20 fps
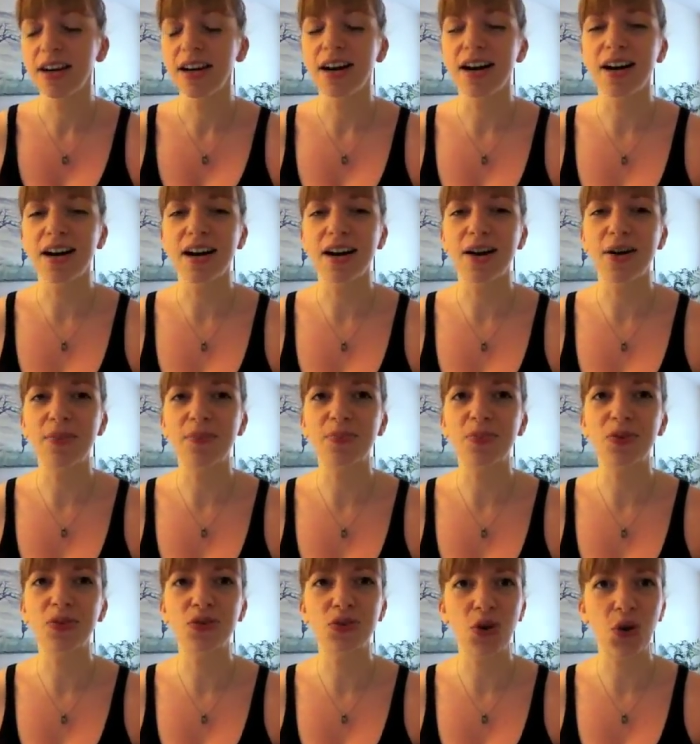Um,
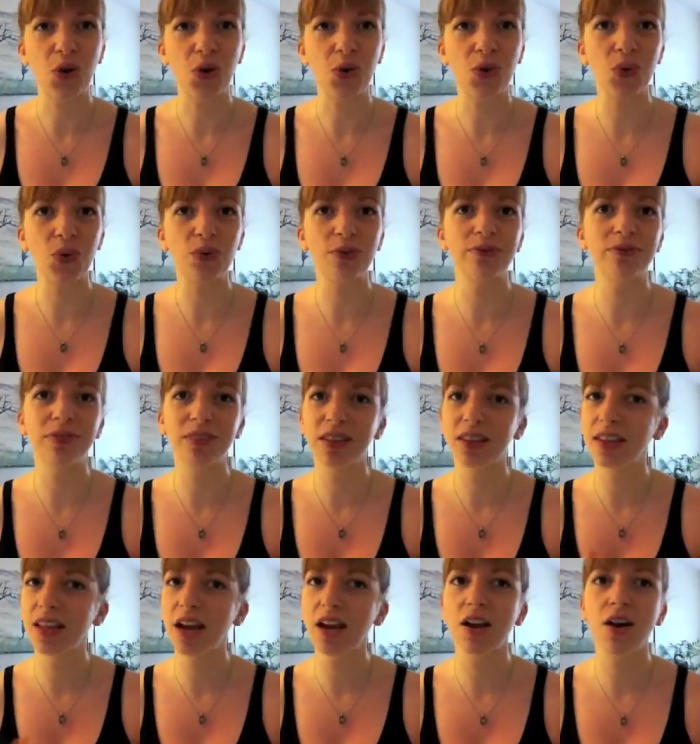so
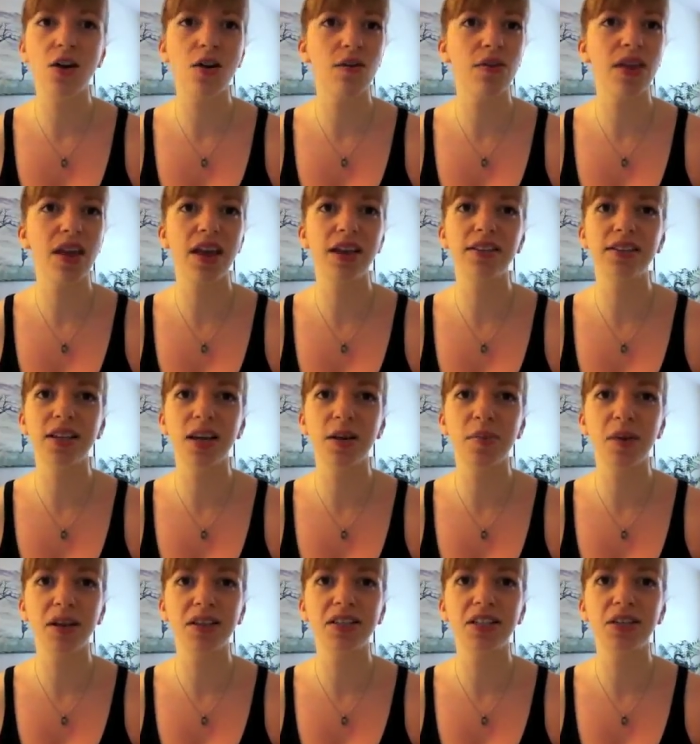let go of the
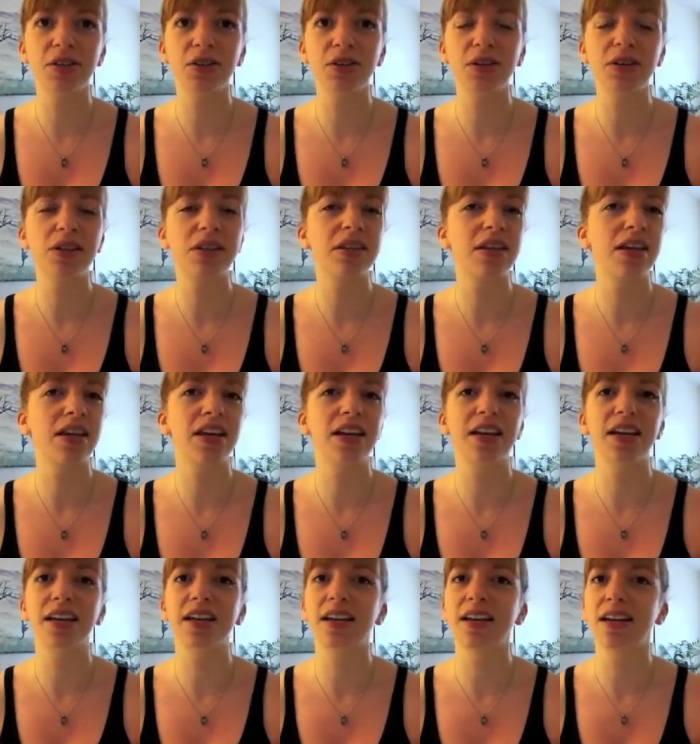antibacterial
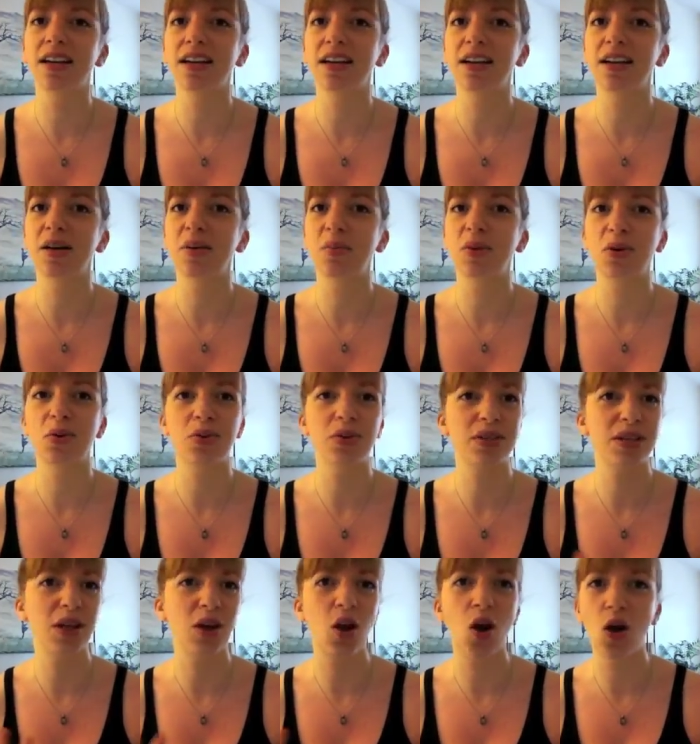thing. Um, it was
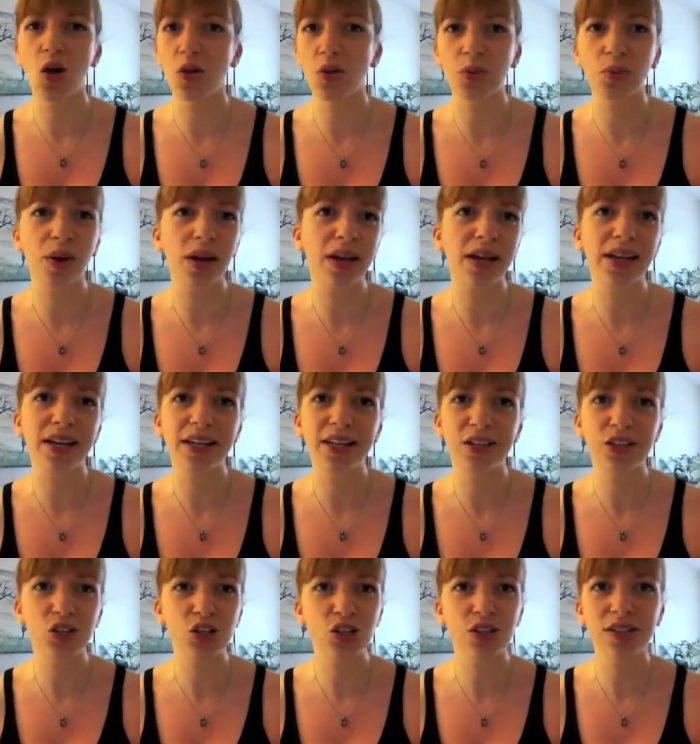like all the
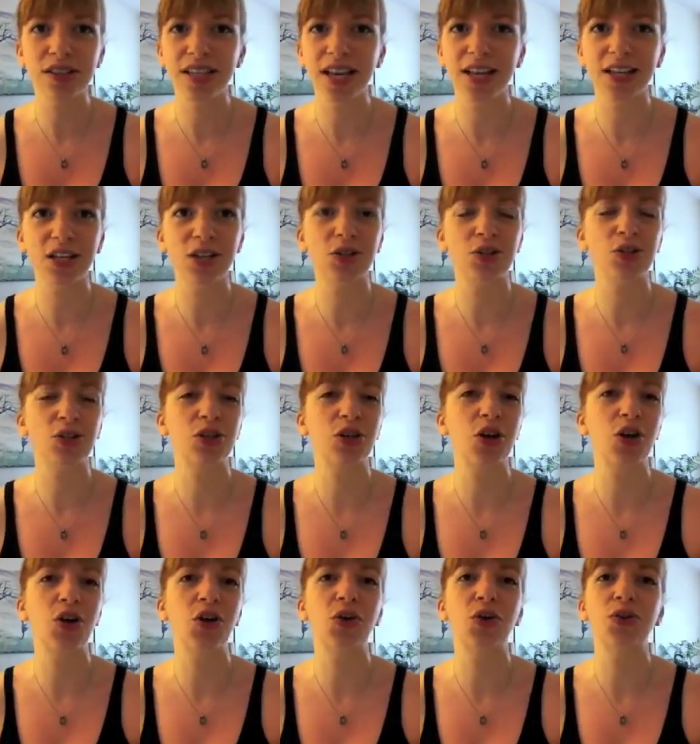rage 10 years
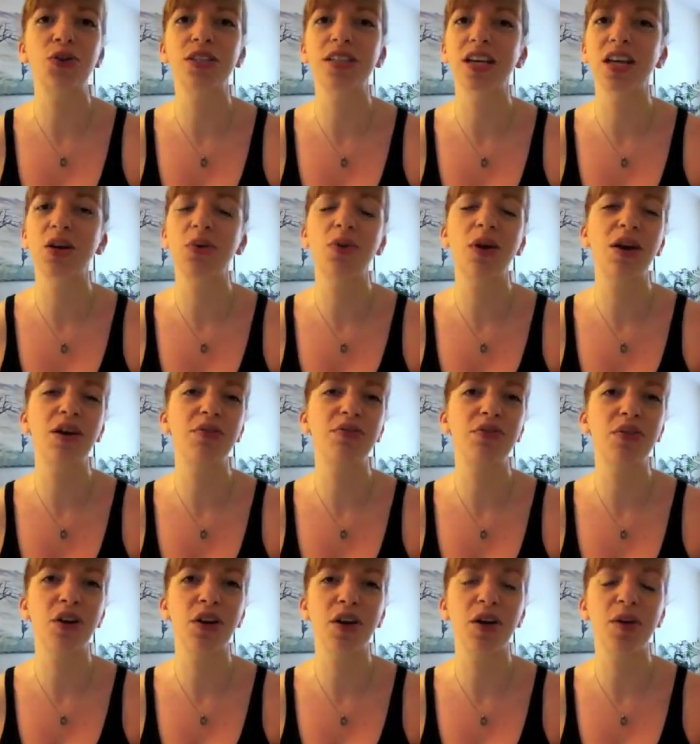ago. Stay away
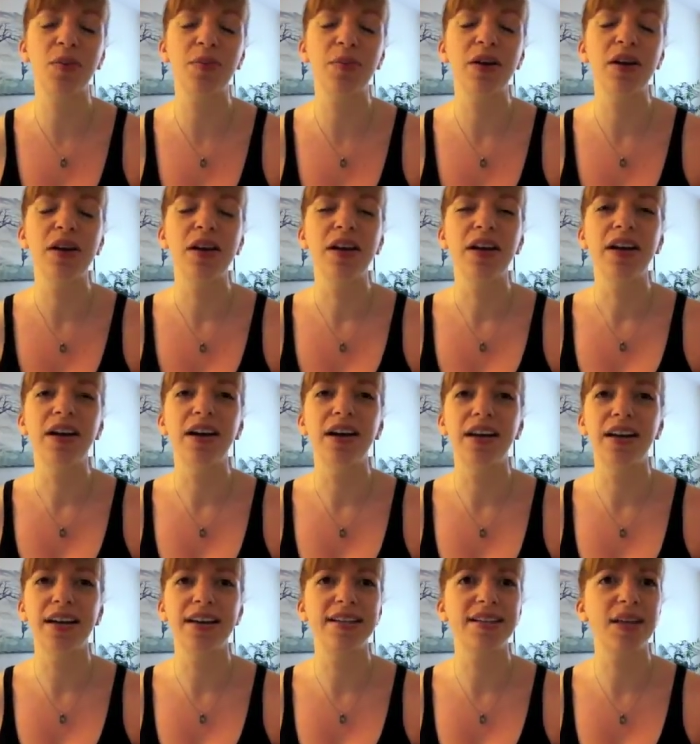from uh,
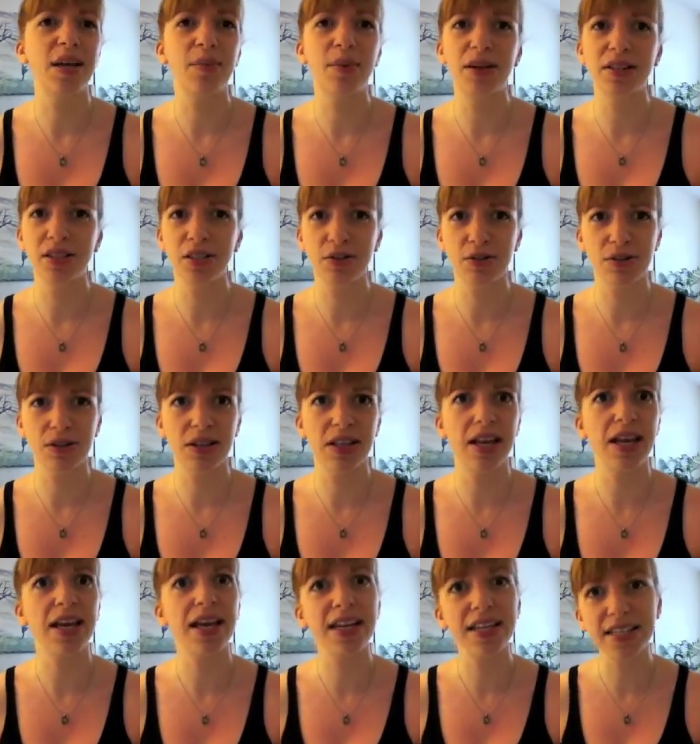antibacterial
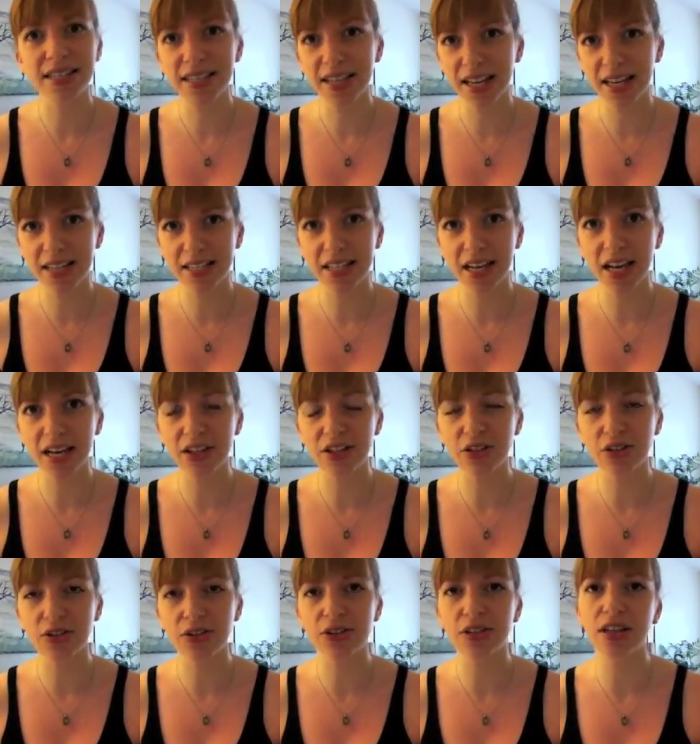hand
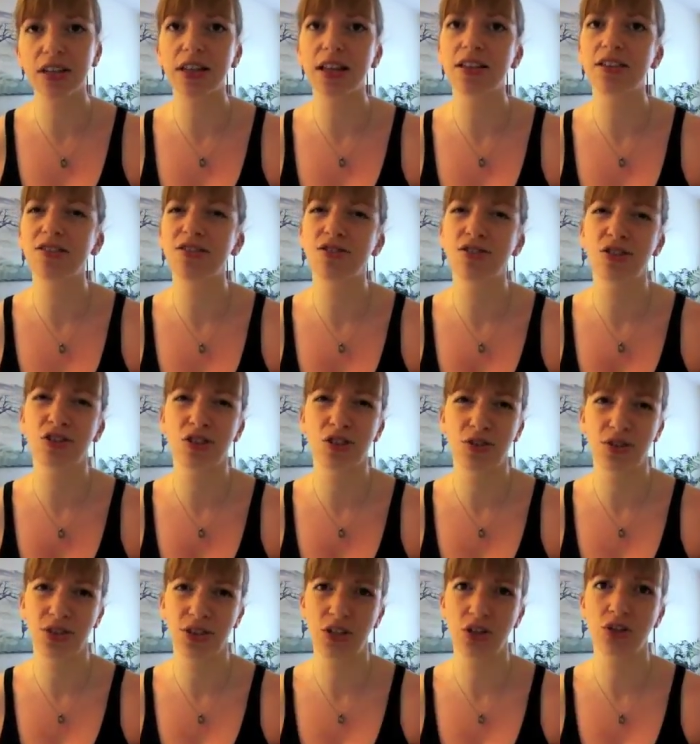sanitizers unless they're just
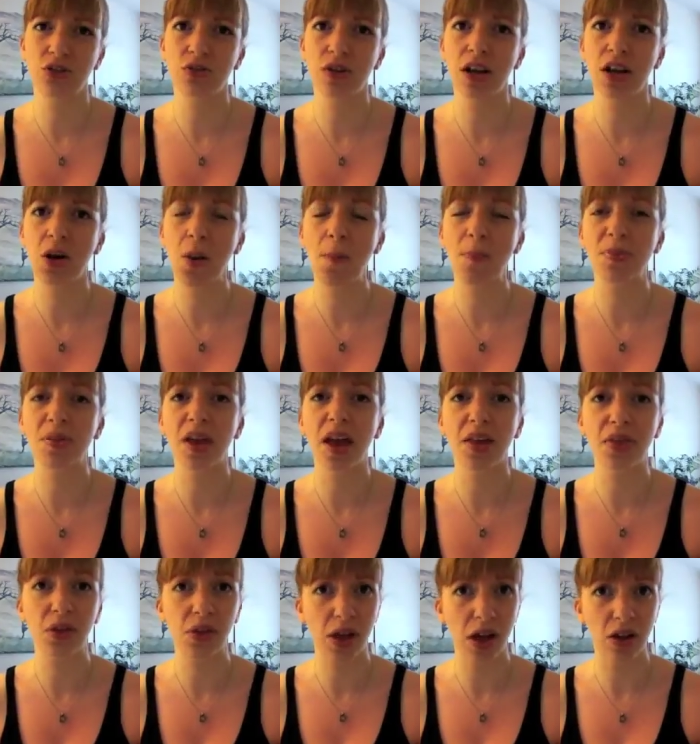using straight
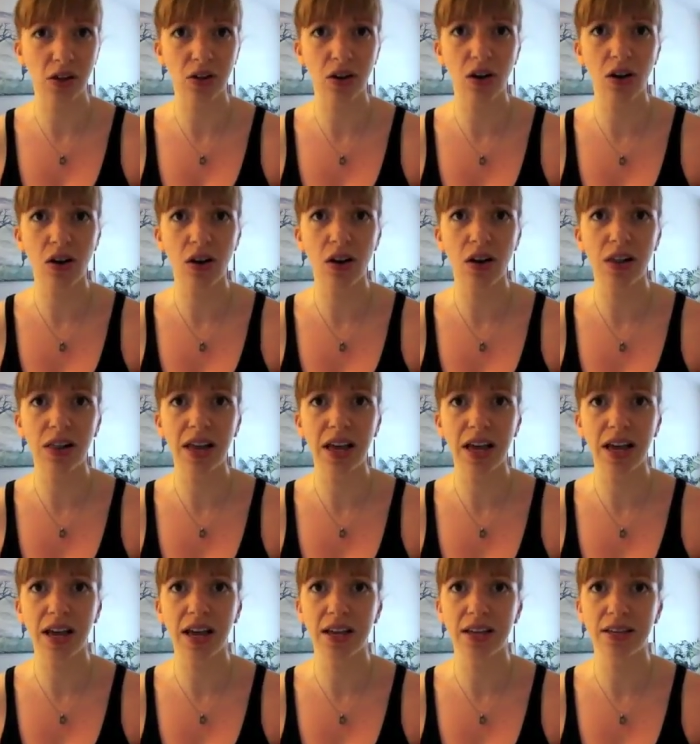ethyl alcohol
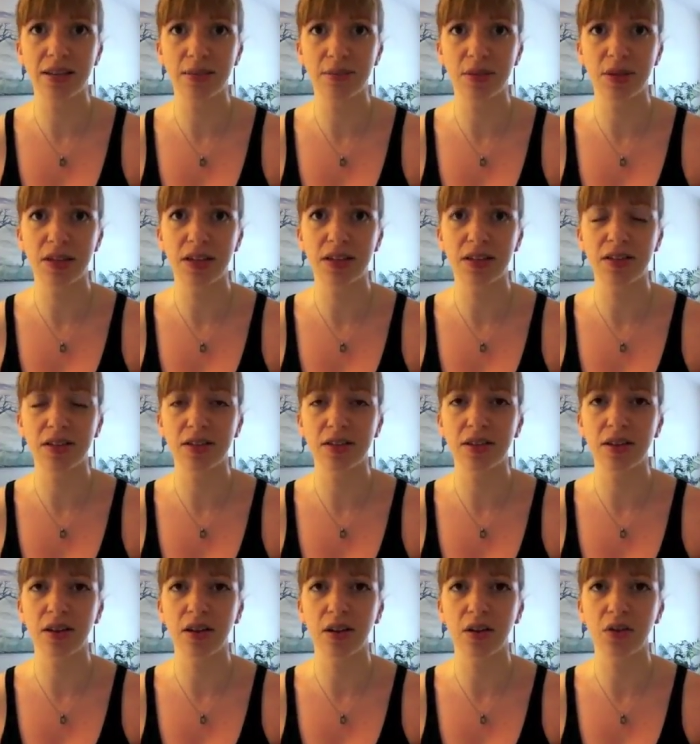as a means
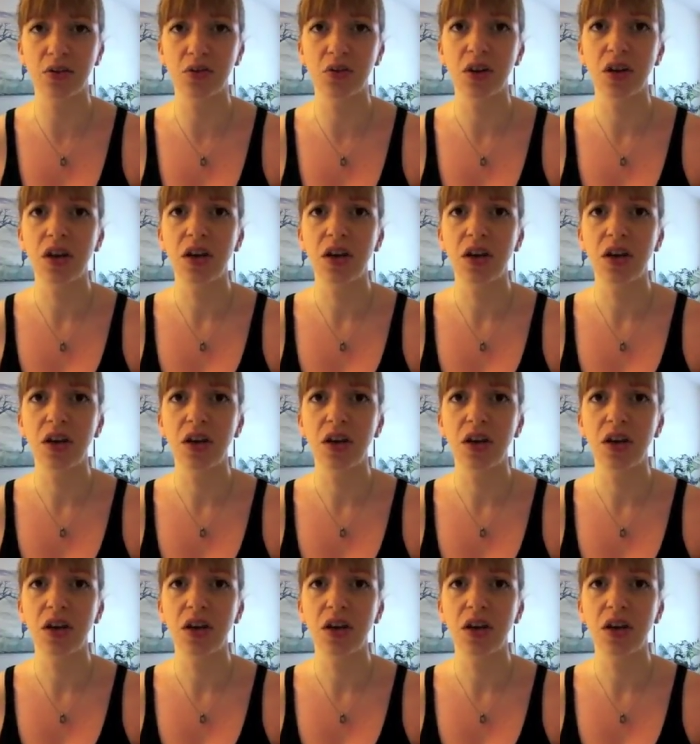of